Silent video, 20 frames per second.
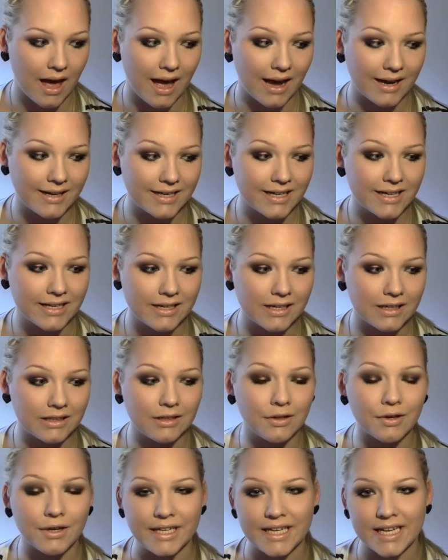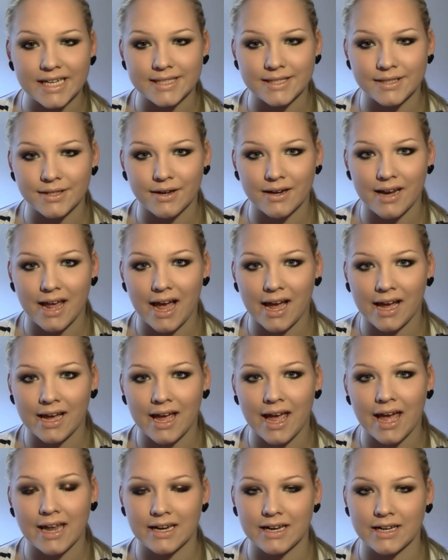I did a look
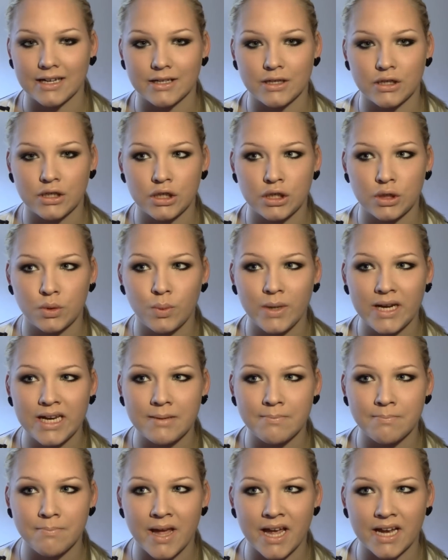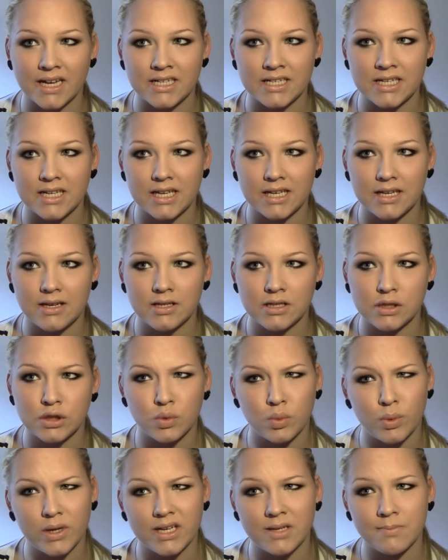yesterday and I tweet picked it,
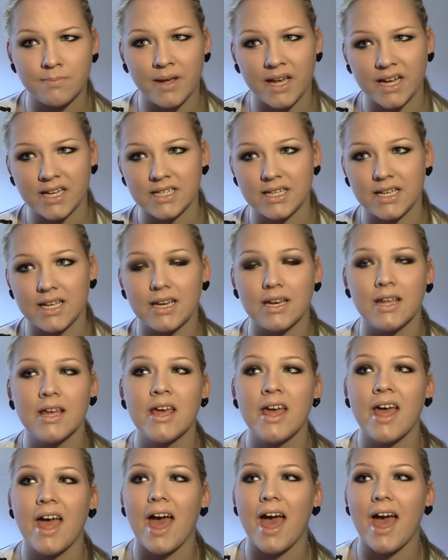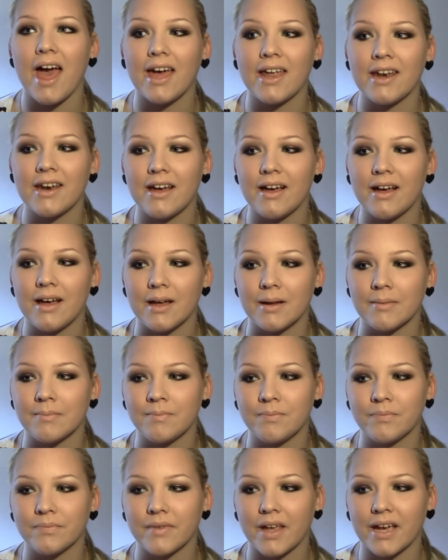twit picked it, and
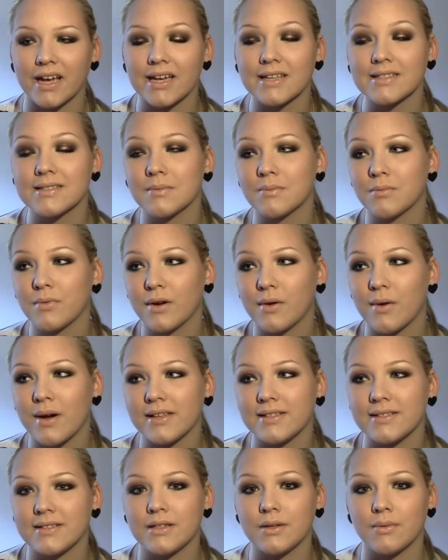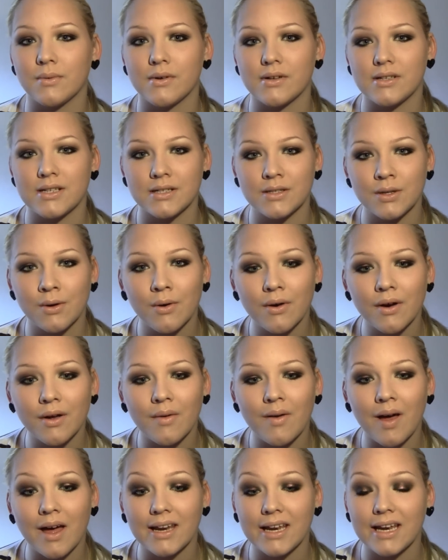um, I got some requests to do a
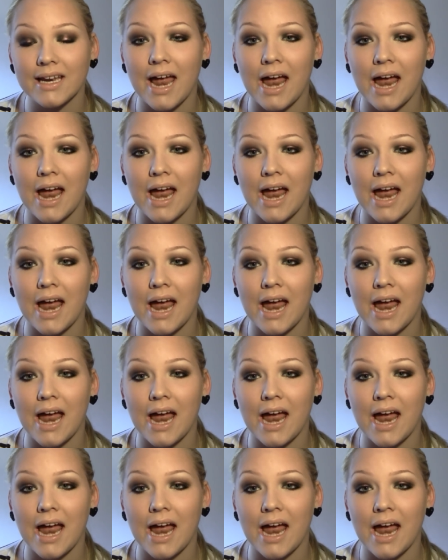tutorial on it.